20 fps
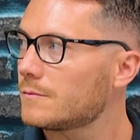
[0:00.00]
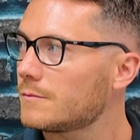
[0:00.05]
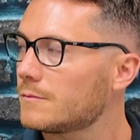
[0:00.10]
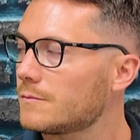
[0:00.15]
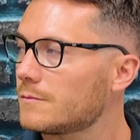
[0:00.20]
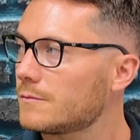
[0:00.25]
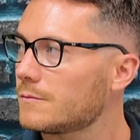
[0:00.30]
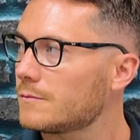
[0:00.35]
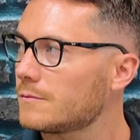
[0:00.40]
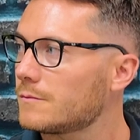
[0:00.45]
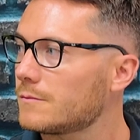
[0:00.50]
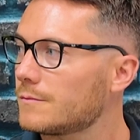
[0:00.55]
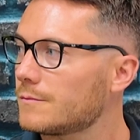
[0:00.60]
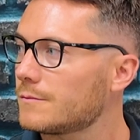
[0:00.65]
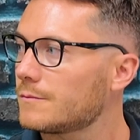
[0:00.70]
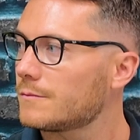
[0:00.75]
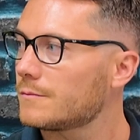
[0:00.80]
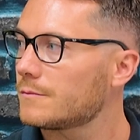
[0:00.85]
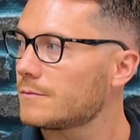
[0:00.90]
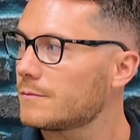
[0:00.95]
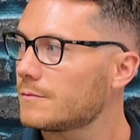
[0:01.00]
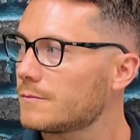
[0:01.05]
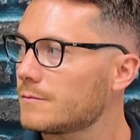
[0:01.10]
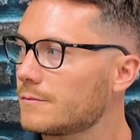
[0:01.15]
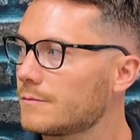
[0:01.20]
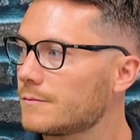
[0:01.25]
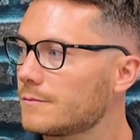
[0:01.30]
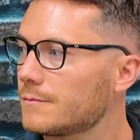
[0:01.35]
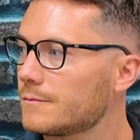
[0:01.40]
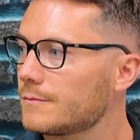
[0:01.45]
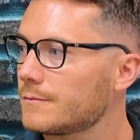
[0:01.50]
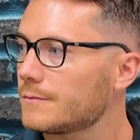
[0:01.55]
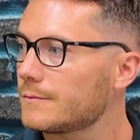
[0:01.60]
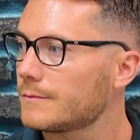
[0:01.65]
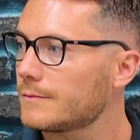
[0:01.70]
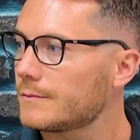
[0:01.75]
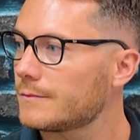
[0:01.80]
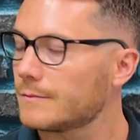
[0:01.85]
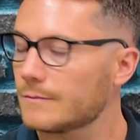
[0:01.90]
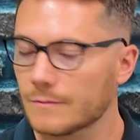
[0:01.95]

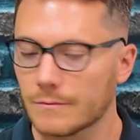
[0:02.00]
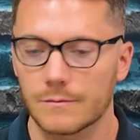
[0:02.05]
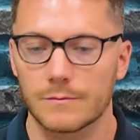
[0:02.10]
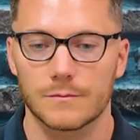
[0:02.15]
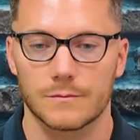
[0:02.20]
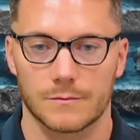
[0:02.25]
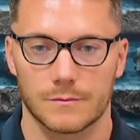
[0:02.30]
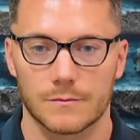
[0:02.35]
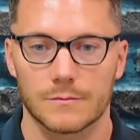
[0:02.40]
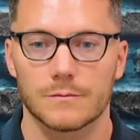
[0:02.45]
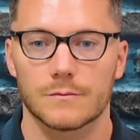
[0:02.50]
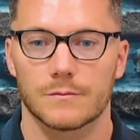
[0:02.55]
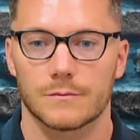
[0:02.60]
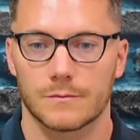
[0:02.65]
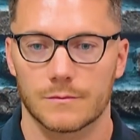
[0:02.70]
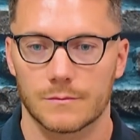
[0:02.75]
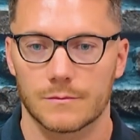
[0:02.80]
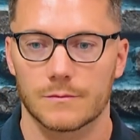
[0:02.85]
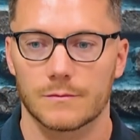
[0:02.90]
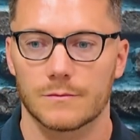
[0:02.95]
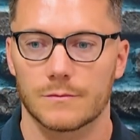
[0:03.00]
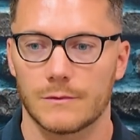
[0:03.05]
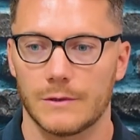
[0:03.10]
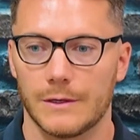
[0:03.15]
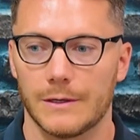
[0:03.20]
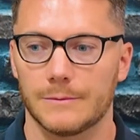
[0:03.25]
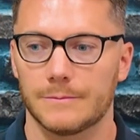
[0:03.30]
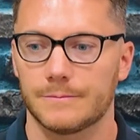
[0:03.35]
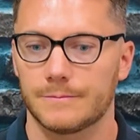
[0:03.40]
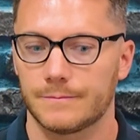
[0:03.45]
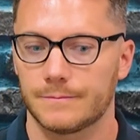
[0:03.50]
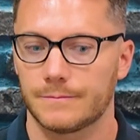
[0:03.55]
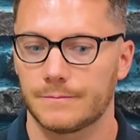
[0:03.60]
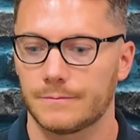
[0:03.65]
(silent)